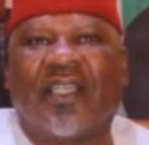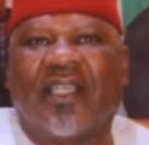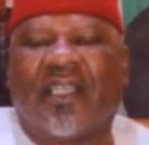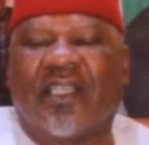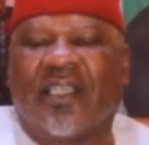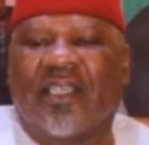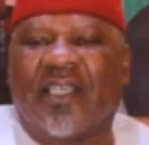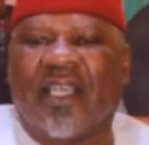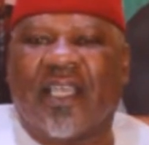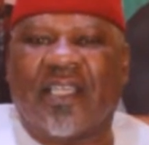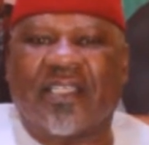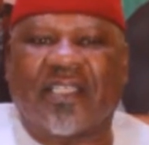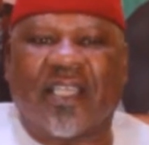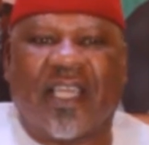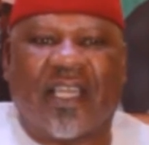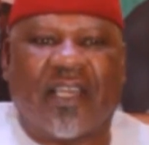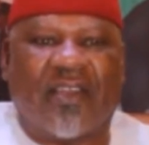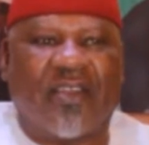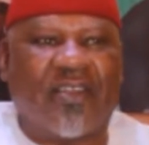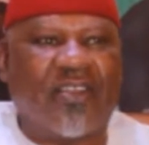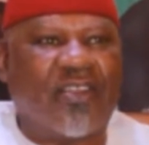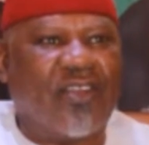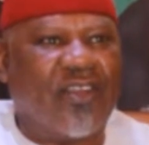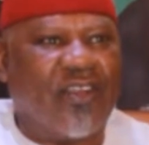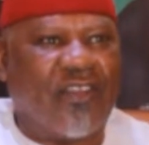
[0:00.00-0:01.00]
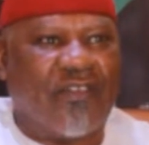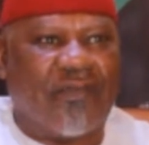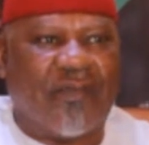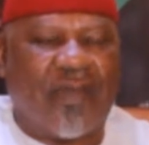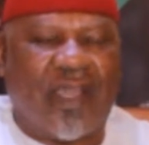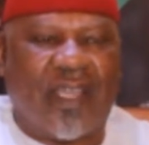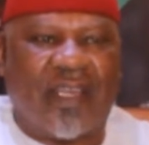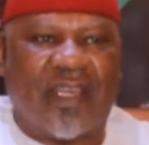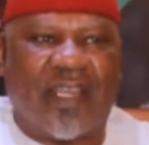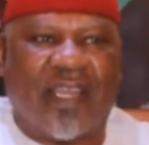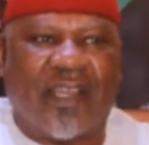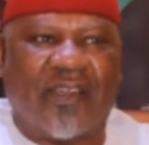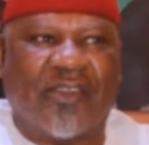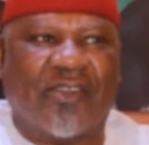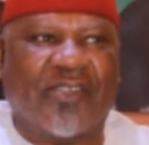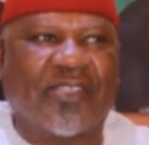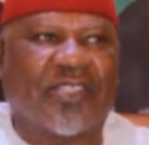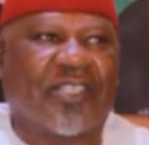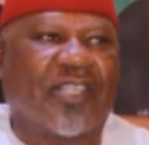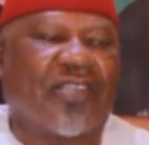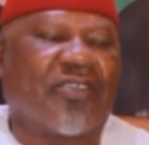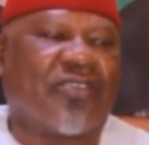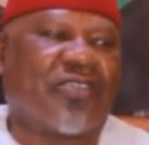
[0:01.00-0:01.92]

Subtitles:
There's an uncle of mine that owns a